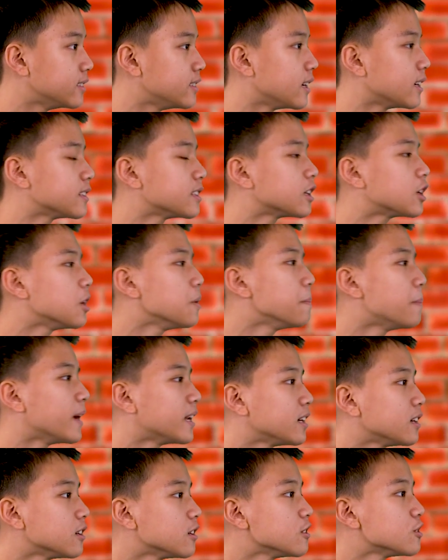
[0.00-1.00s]
The other
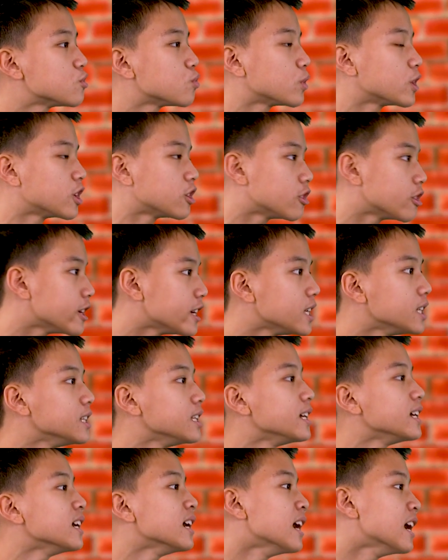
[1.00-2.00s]
competitors were
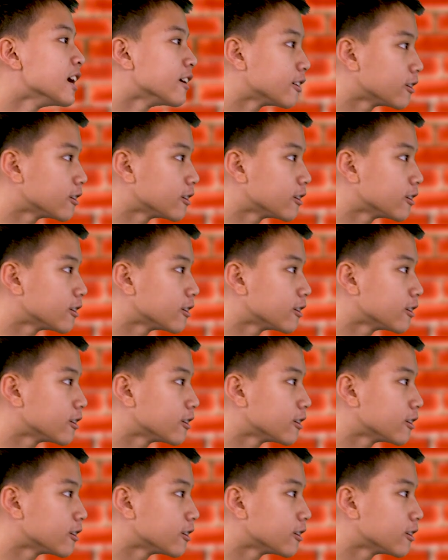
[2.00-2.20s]
really